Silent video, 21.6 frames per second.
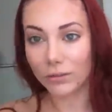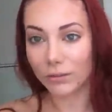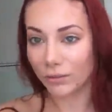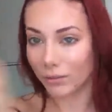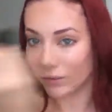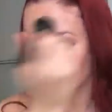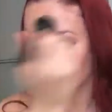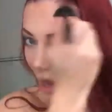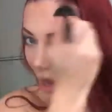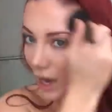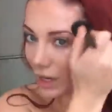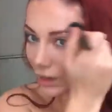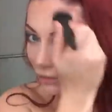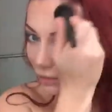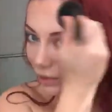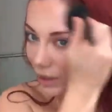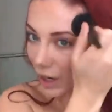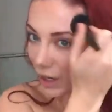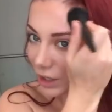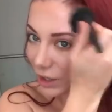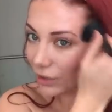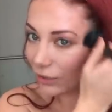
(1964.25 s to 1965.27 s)
I, when I do
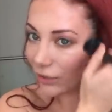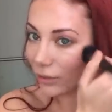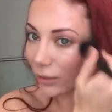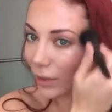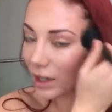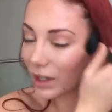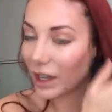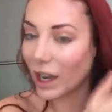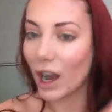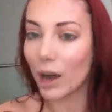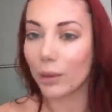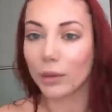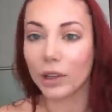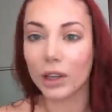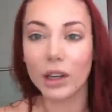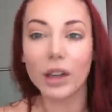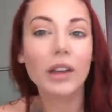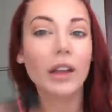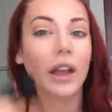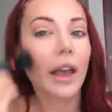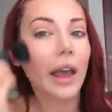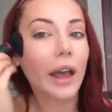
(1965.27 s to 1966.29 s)
for my camera
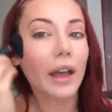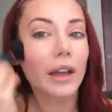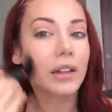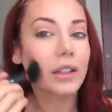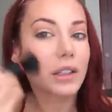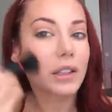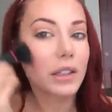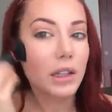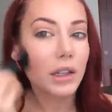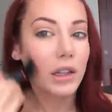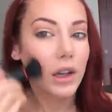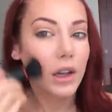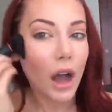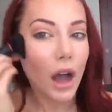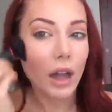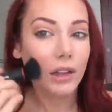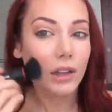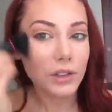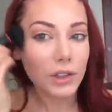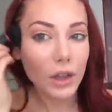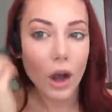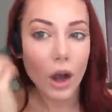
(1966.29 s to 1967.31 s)
and I lose
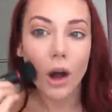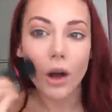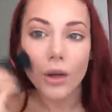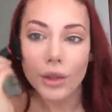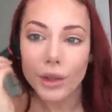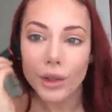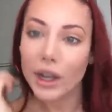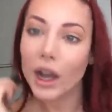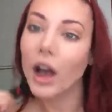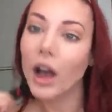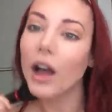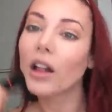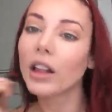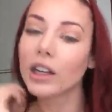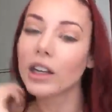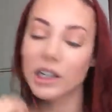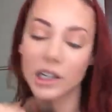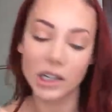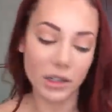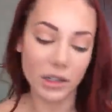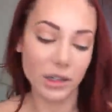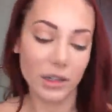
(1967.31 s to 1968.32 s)
all the color
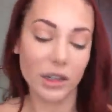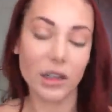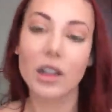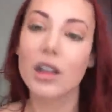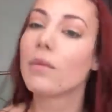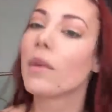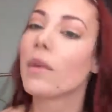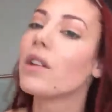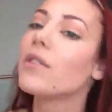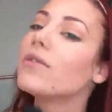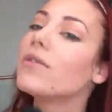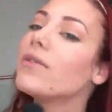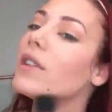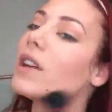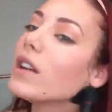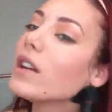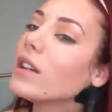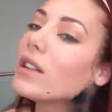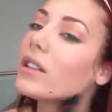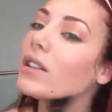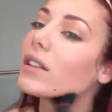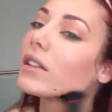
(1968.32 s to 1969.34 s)
in my
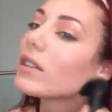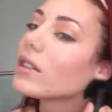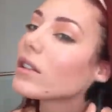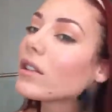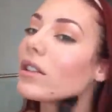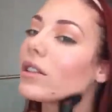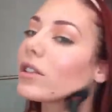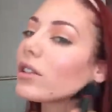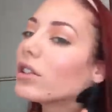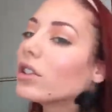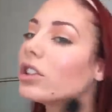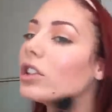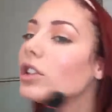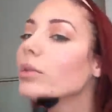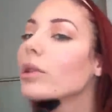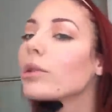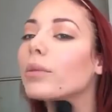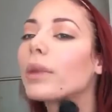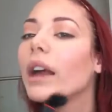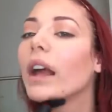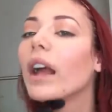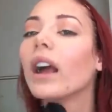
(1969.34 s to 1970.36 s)
face. I look super
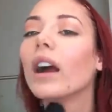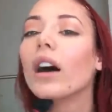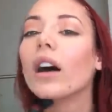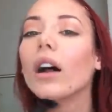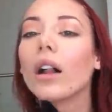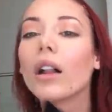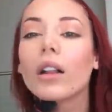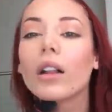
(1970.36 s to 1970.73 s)
pale.